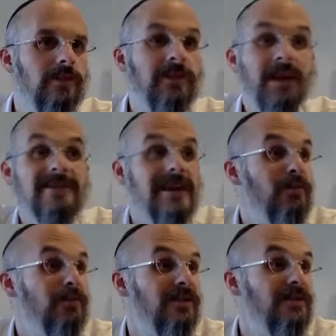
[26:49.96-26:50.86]
That I say the
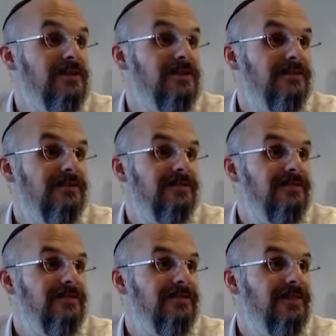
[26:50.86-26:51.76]
words.
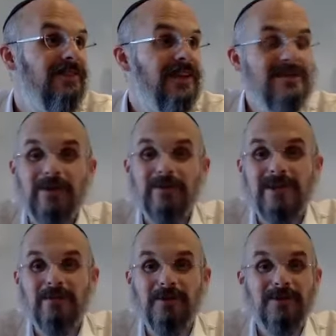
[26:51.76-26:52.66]
Because if I don't say
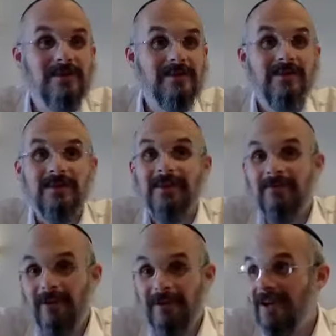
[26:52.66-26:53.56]
the words,
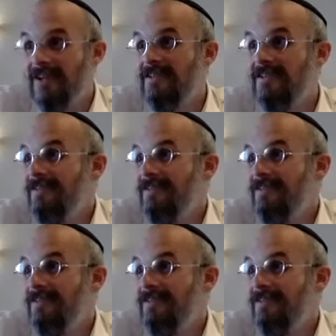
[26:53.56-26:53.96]
very nice.